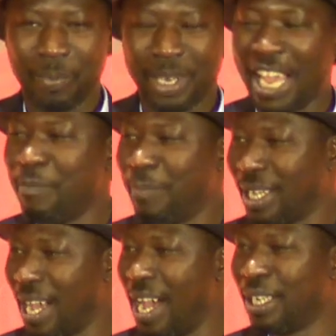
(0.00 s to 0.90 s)
They have
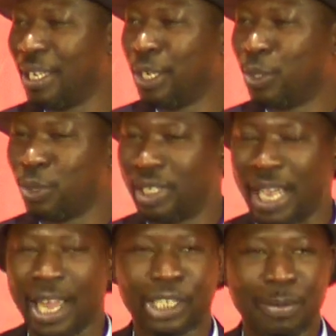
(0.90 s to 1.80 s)
begun to
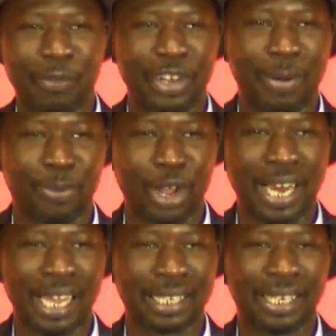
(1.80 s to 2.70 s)
sell some of their
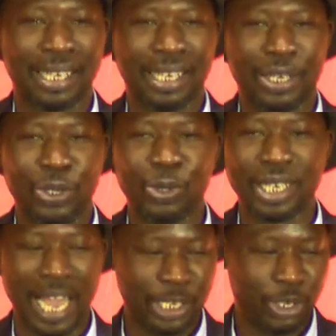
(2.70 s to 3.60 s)
products
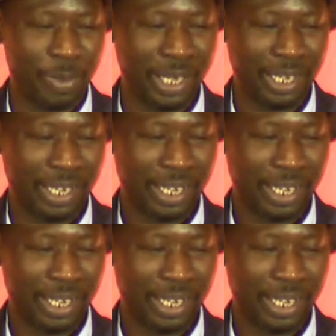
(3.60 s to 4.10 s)
using Ajami,